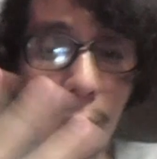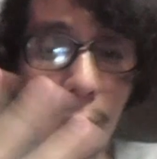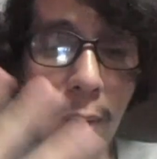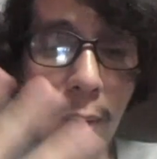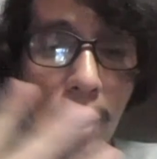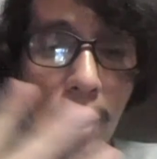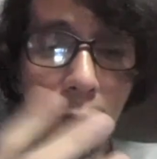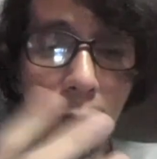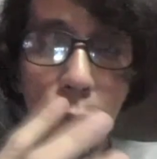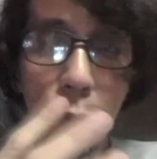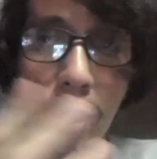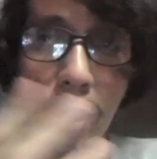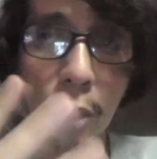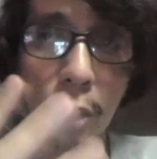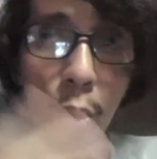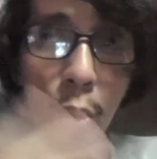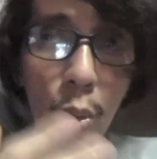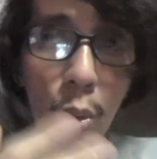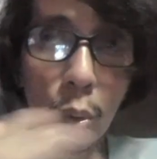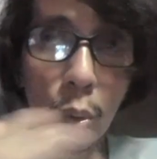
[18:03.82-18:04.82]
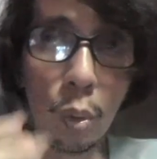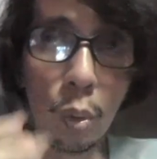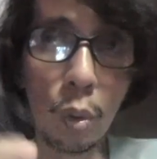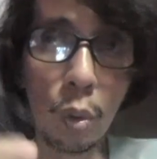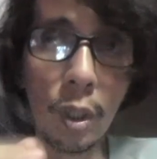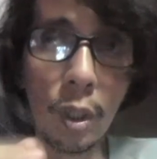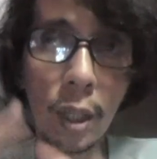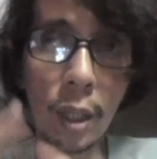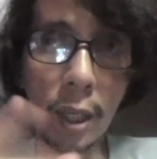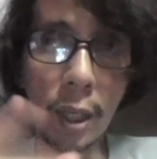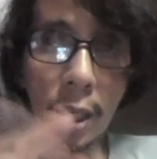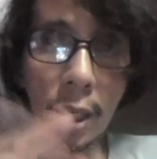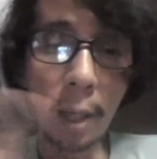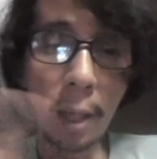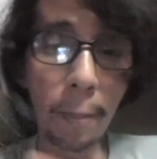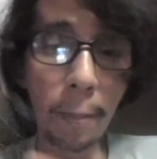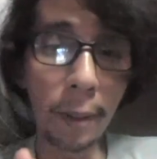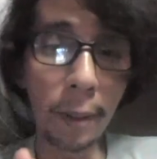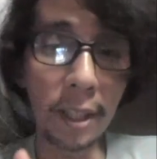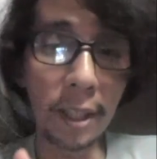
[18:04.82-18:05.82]
you want to
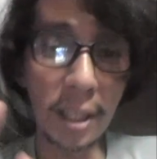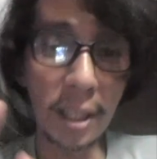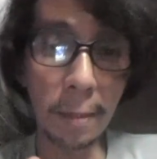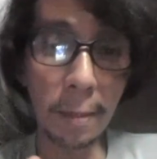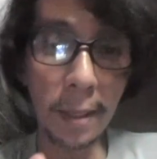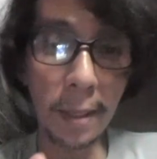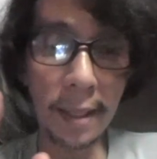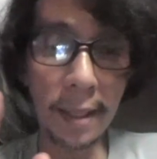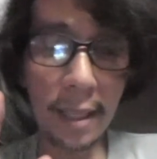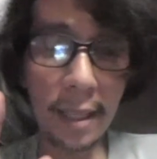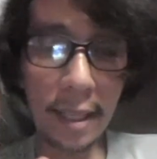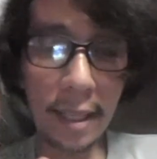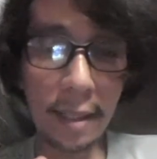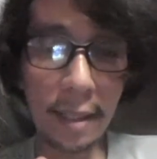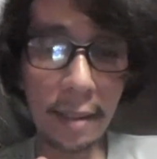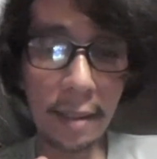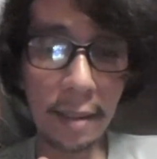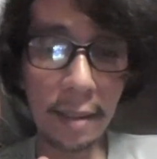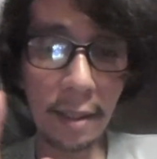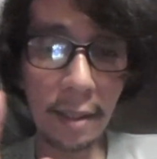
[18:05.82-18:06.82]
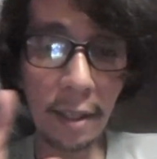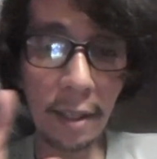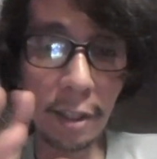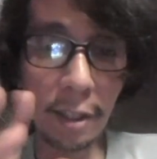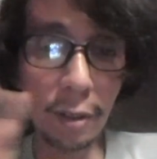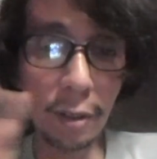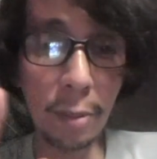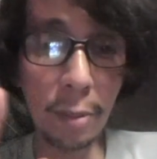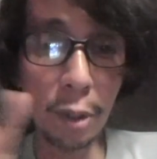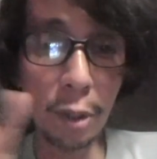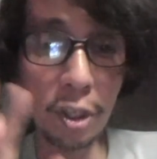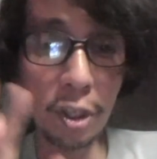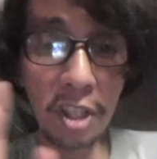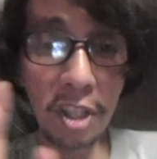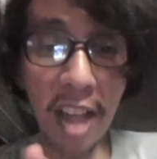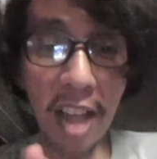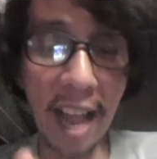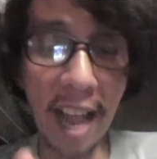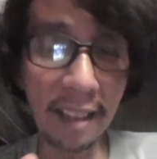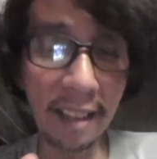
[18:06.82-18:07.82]
participate in a streamer's
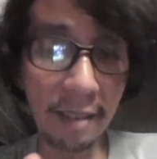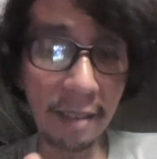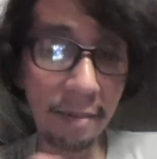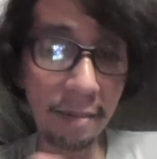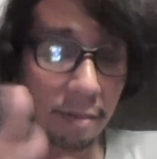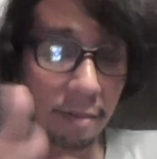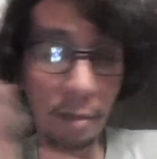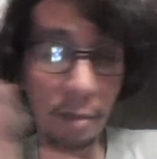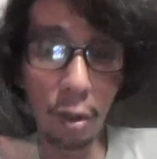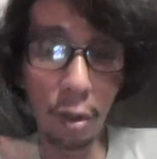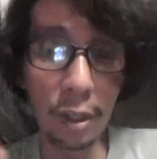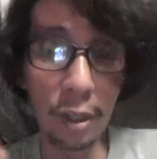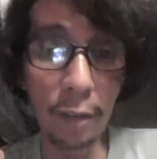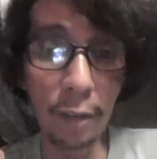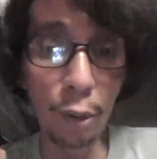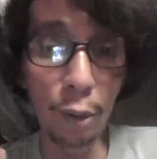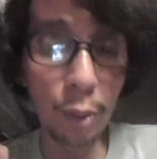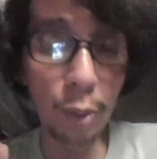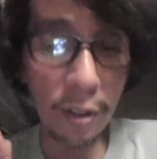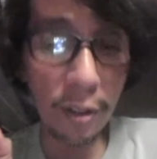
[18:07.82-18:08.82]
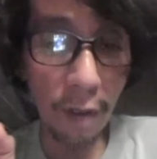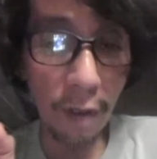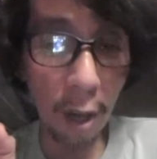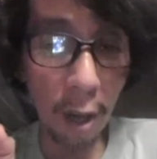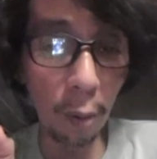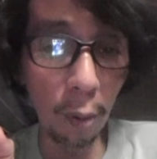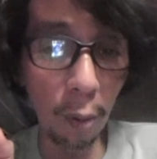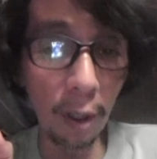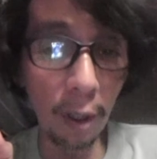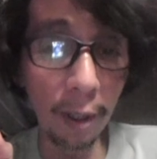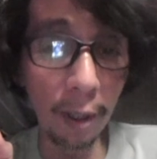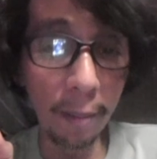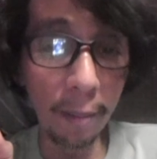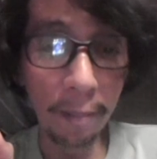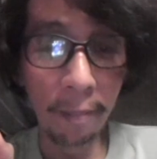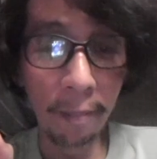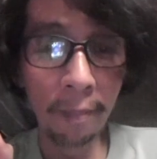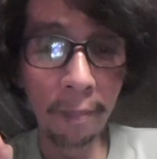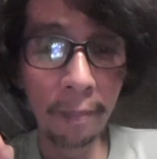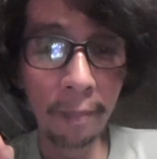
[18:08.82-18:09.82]
chat, all you have to do is follow her.
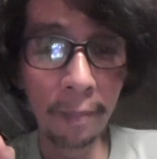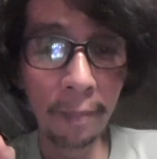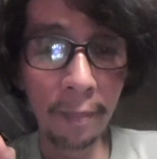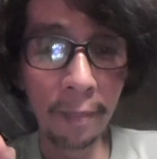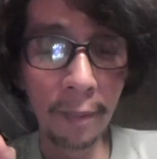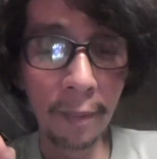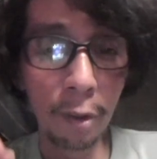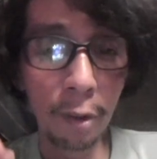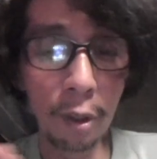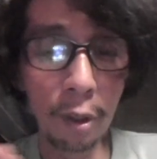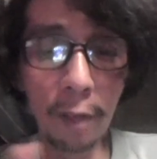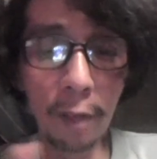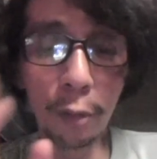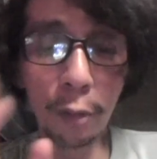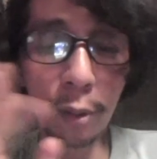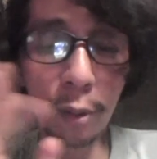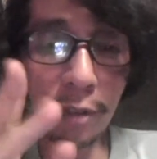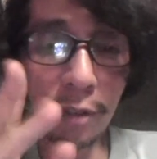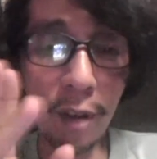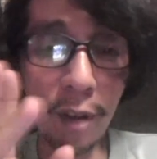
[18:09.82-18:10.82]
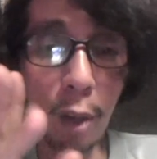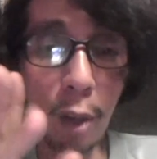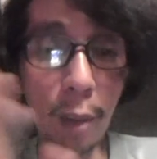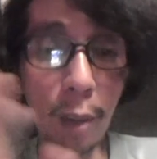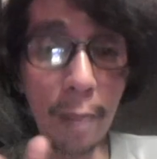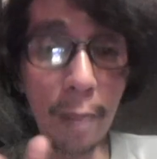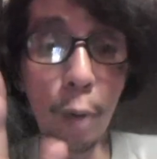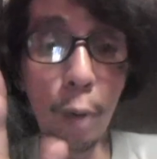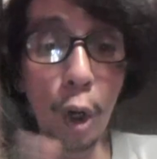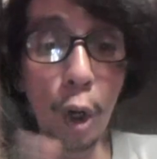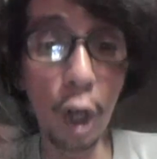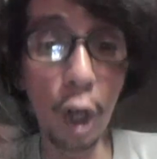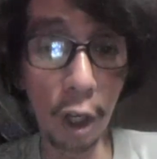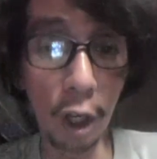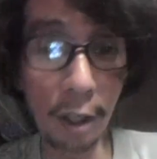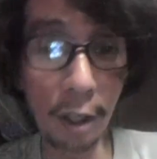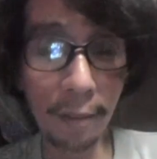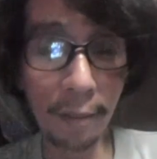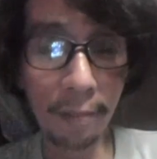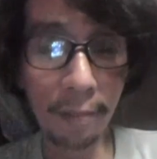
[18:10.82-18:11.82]
All you have to do is follow him or
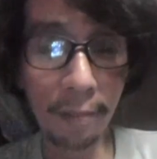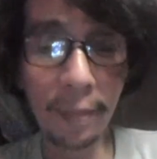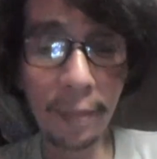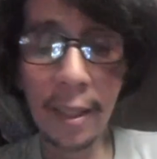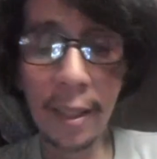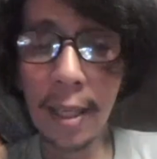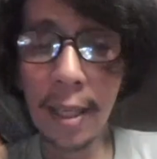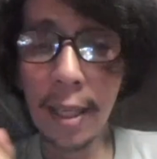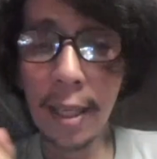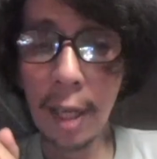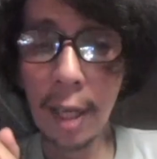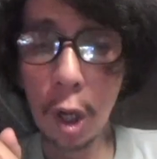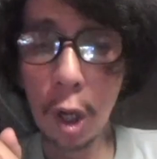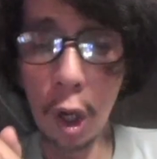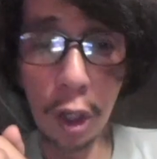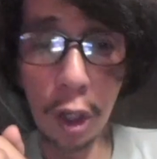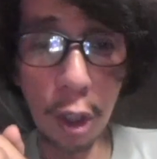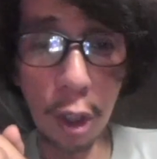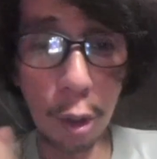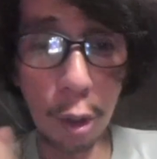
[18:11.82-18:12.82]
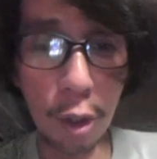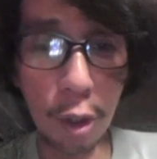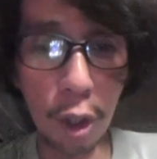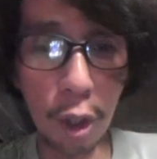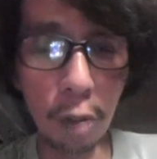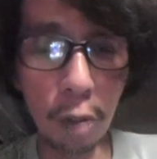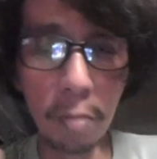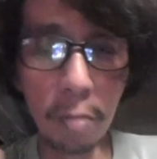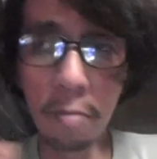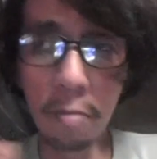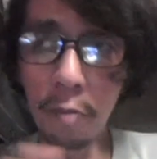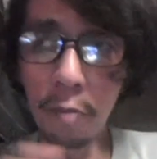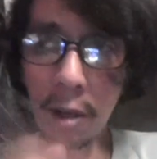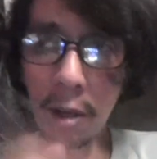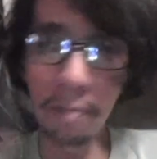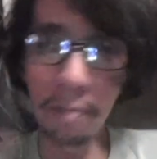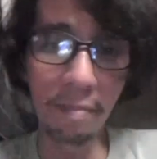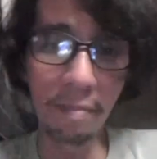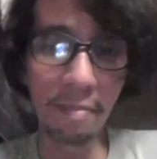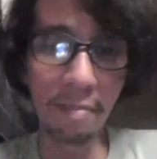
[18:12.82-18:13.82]
her. On YouTube,
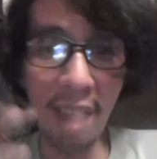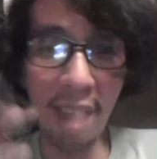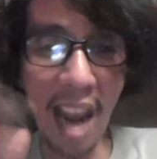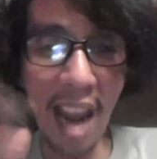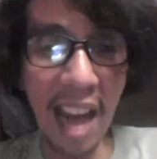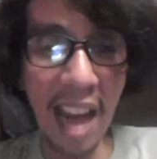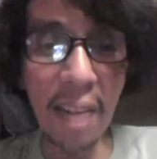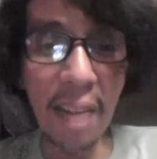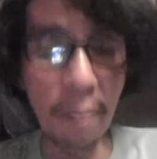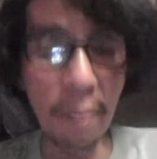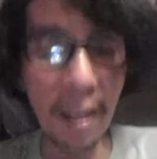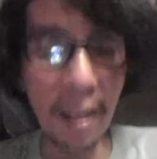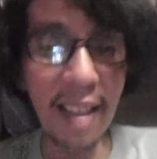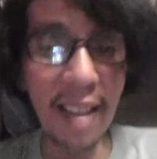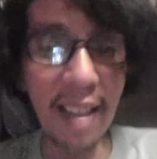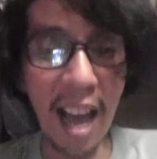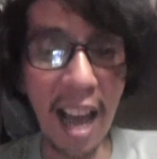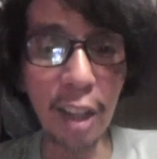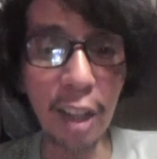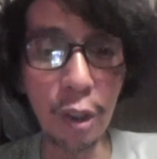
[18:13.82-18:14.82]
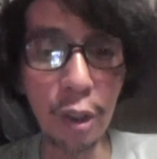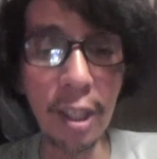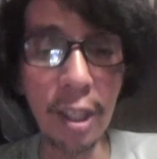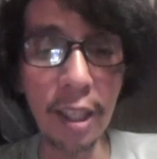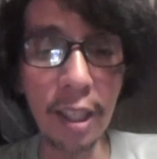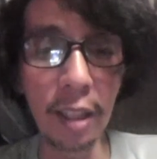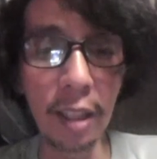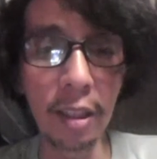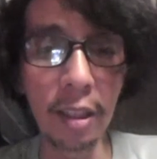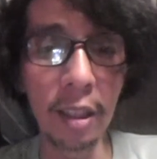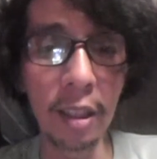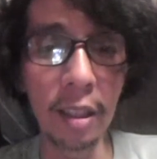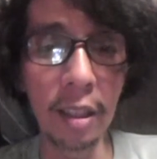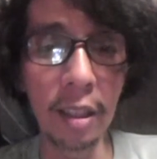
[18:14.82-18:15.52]
well, anybody actually can